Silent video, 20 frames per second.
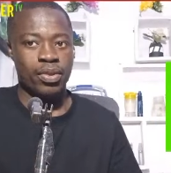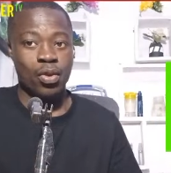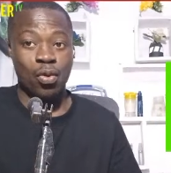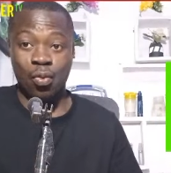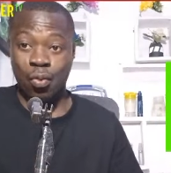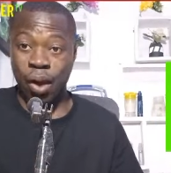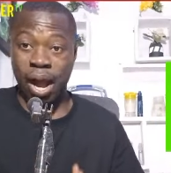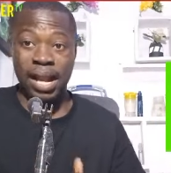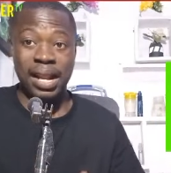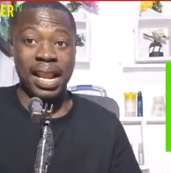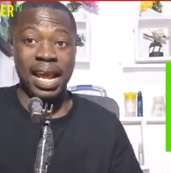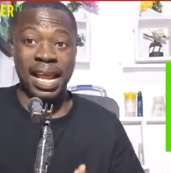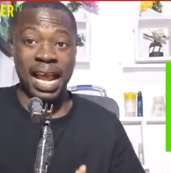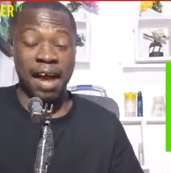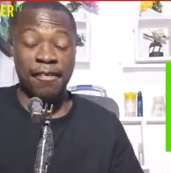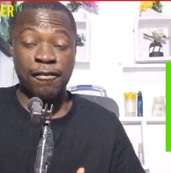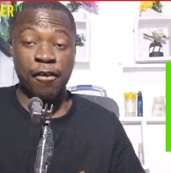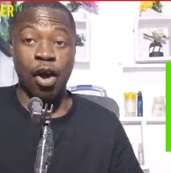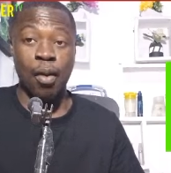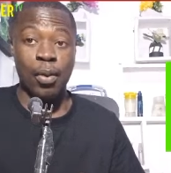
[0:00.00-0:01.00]
One na
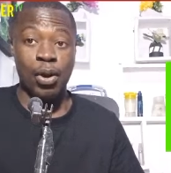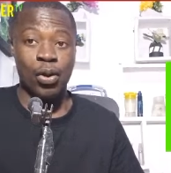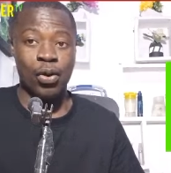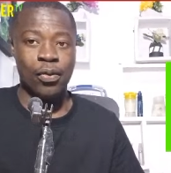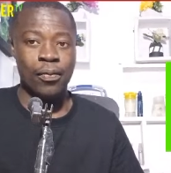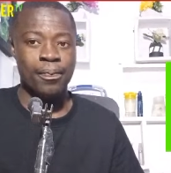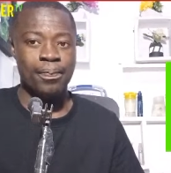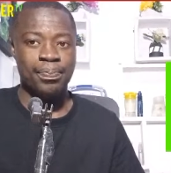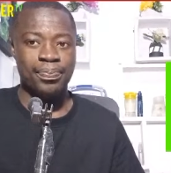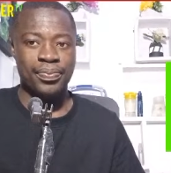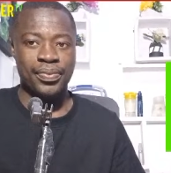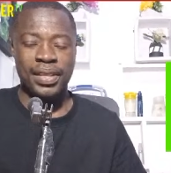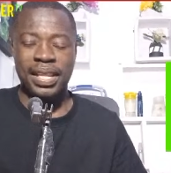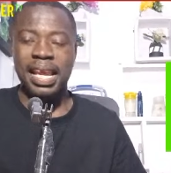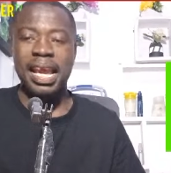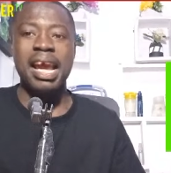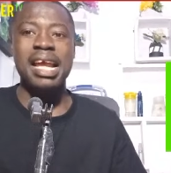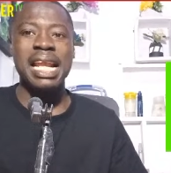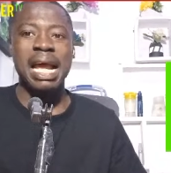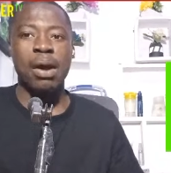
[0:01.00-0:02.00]
ya form no.
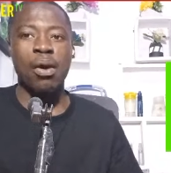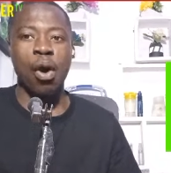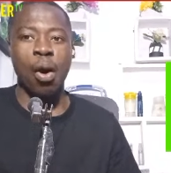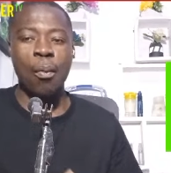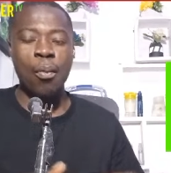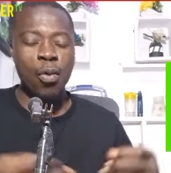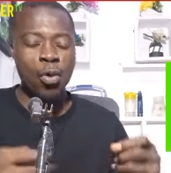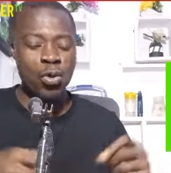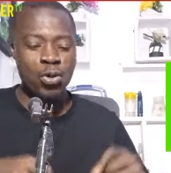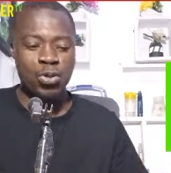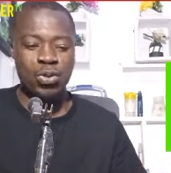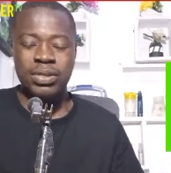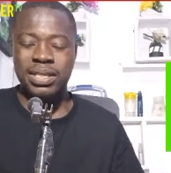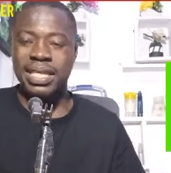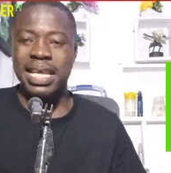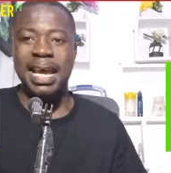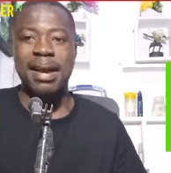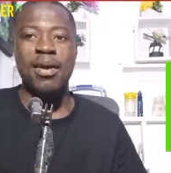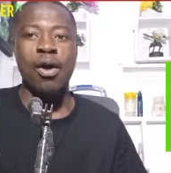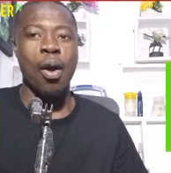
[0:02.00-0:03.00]
E na omo sun
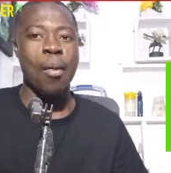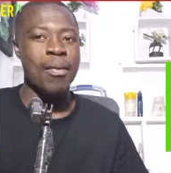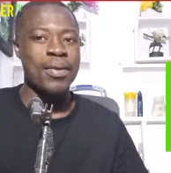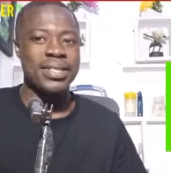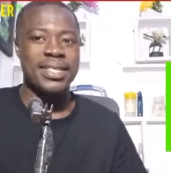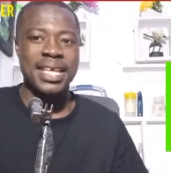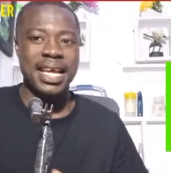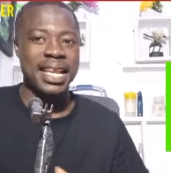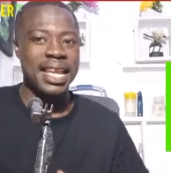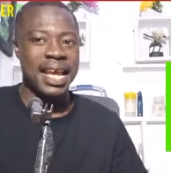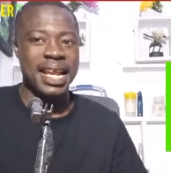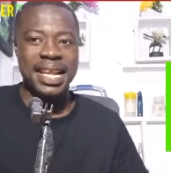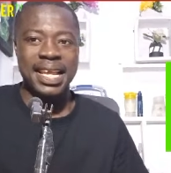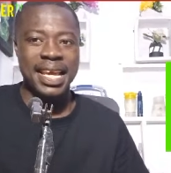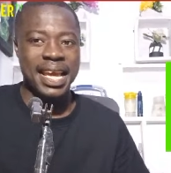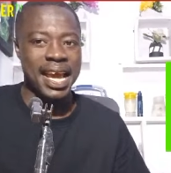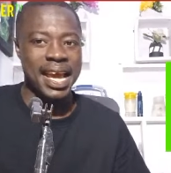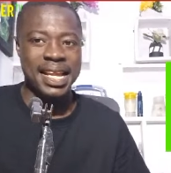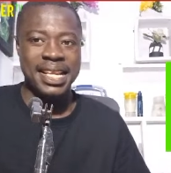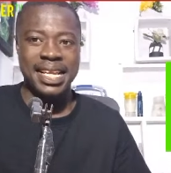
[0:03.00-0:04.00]
se omo salary
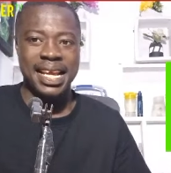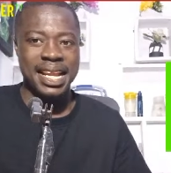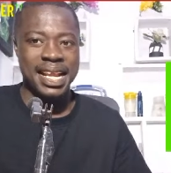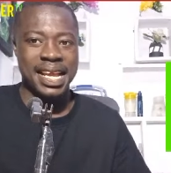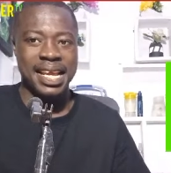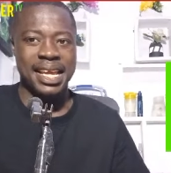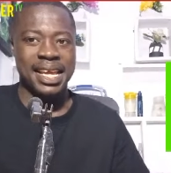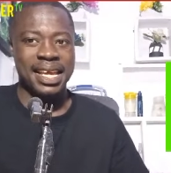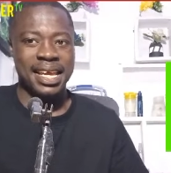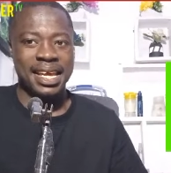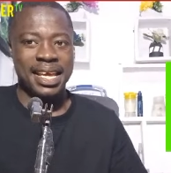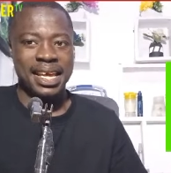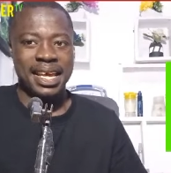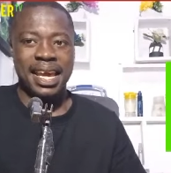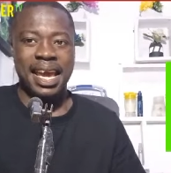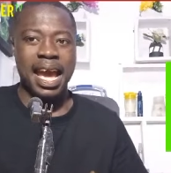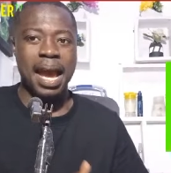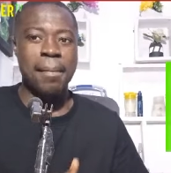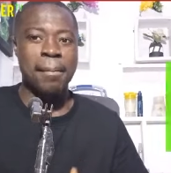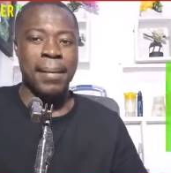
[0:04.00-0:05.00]
enye de.
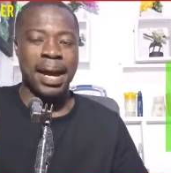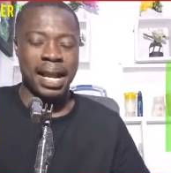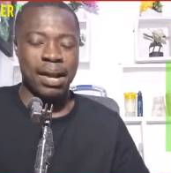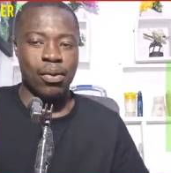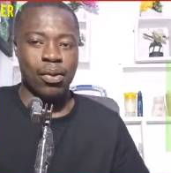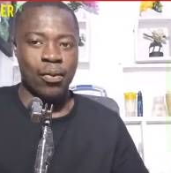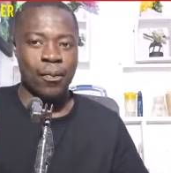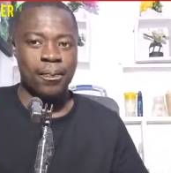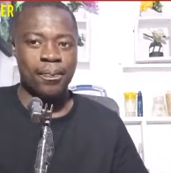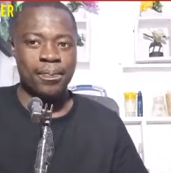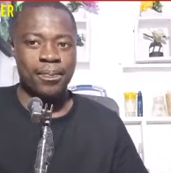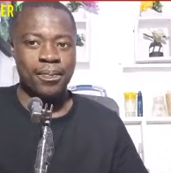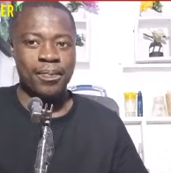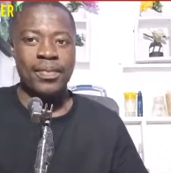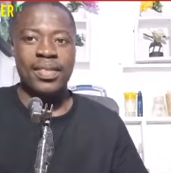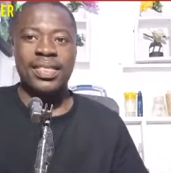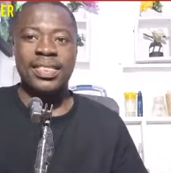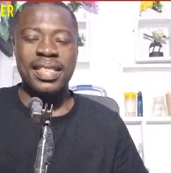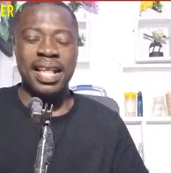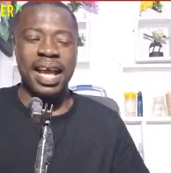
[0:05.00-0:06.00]
E man no.
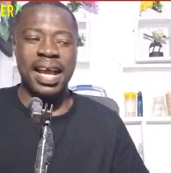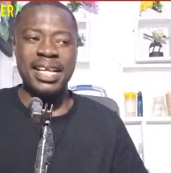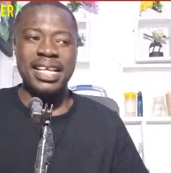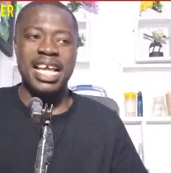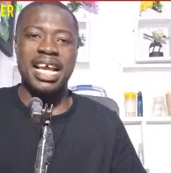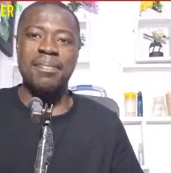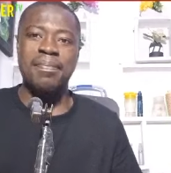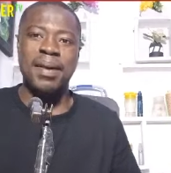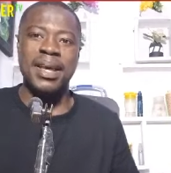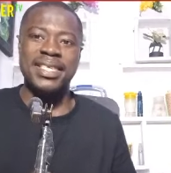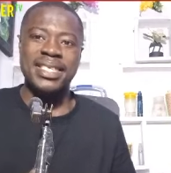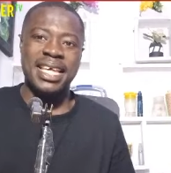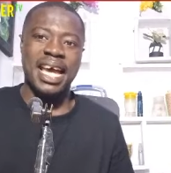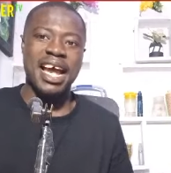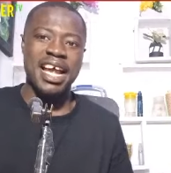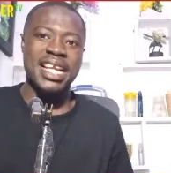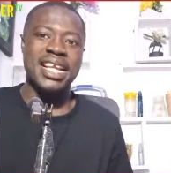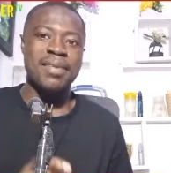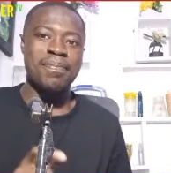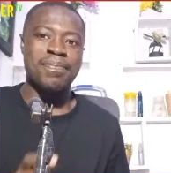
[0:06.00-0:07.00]
Na ye be
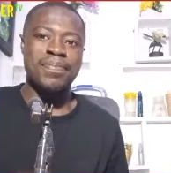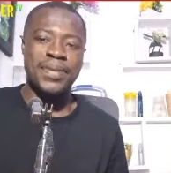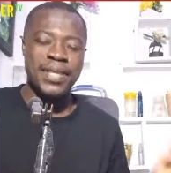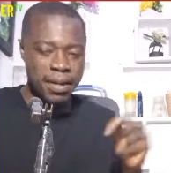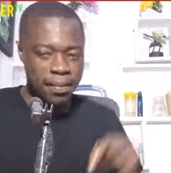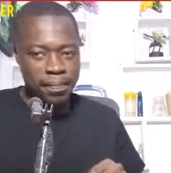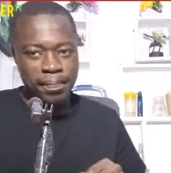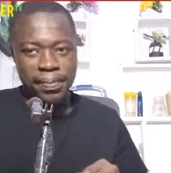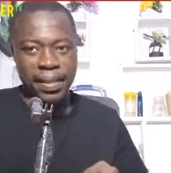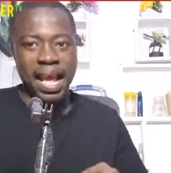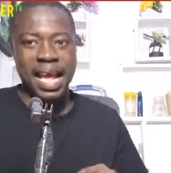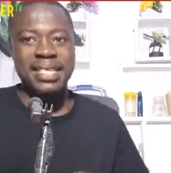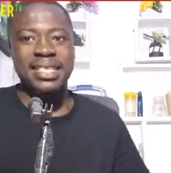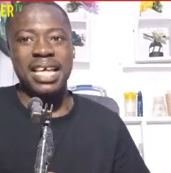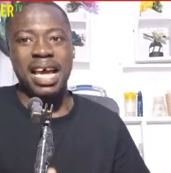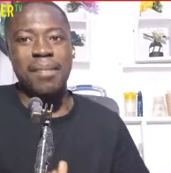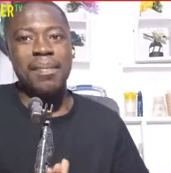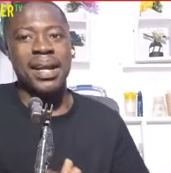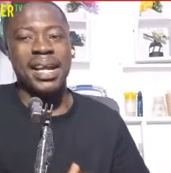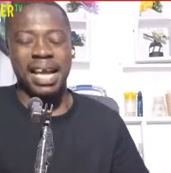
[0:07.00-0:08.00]
san di biem
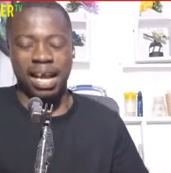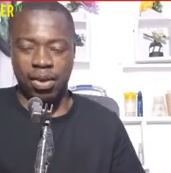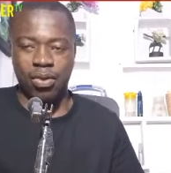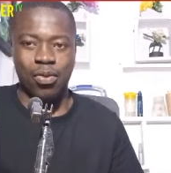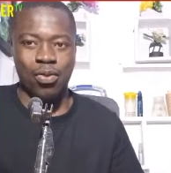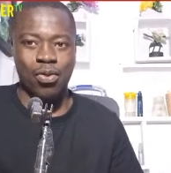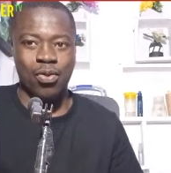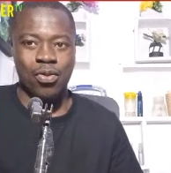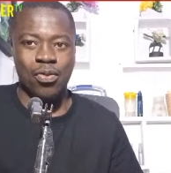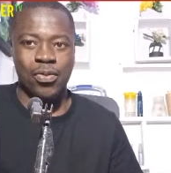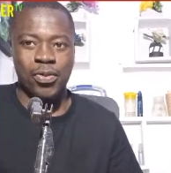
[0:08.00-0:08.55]
asan be ka ho.